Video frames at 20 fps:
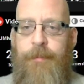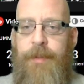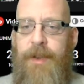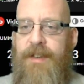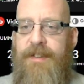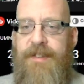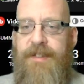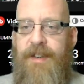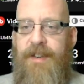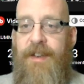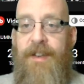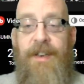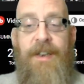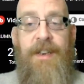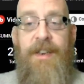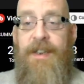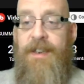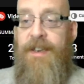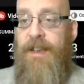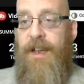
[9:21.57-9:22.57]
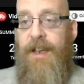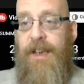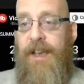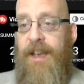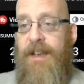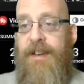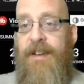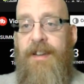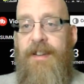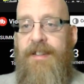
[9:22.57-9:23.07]
But
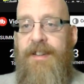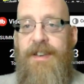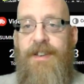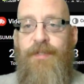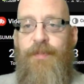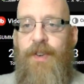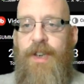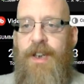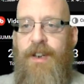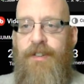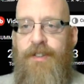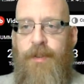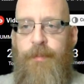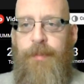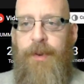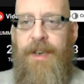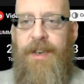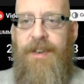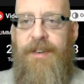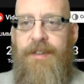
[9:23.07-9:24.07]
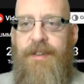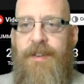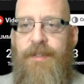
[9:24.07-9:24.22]
again, these videos are brilliant.